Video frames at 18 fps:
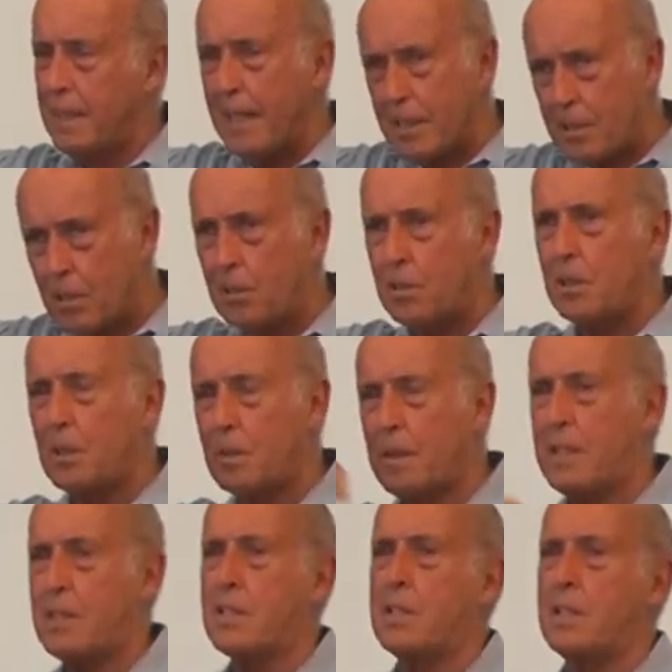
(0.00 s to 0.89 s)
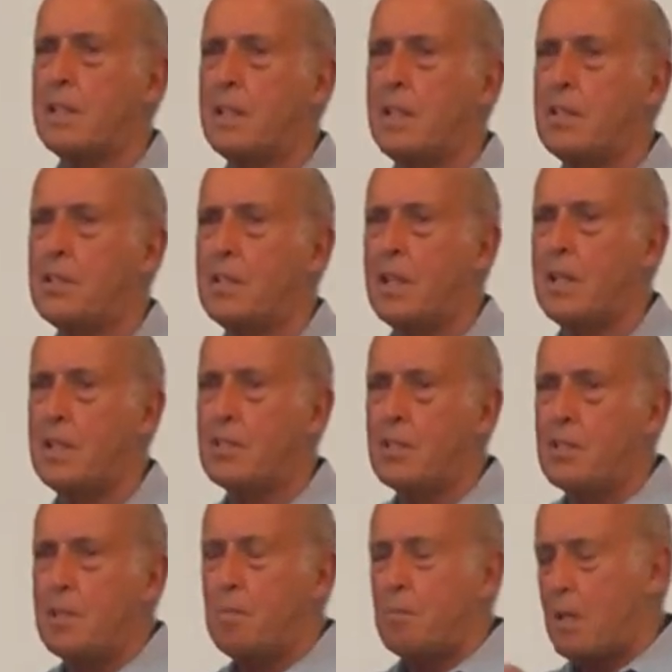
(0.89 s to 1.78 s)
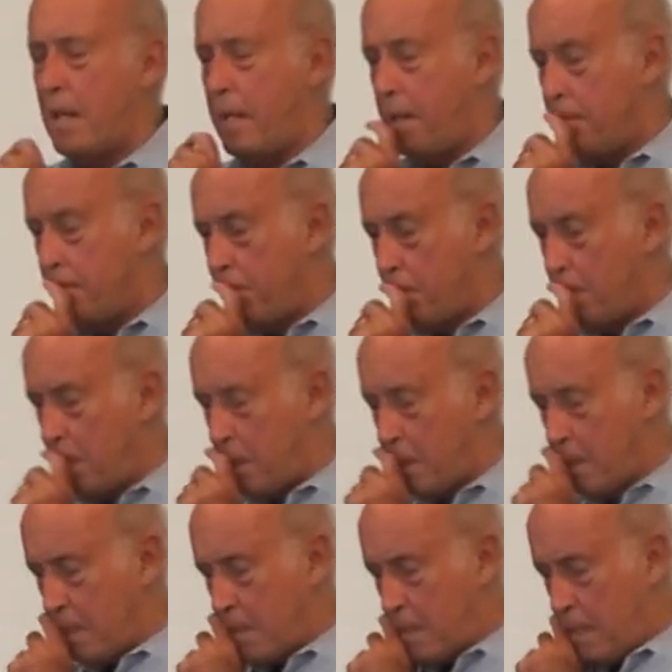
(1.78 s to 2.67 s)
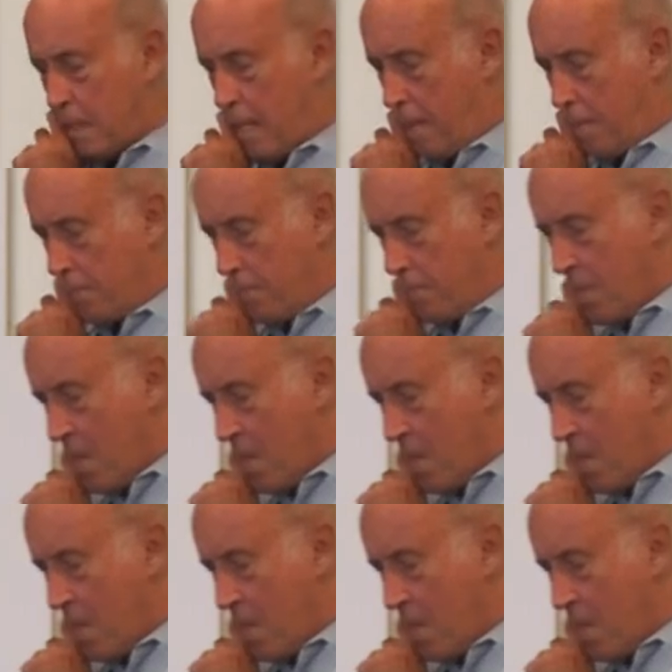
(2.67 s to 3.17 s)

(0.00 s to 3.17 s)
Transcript: That's a good question. I should ask Jim Ryan what he thinks of that.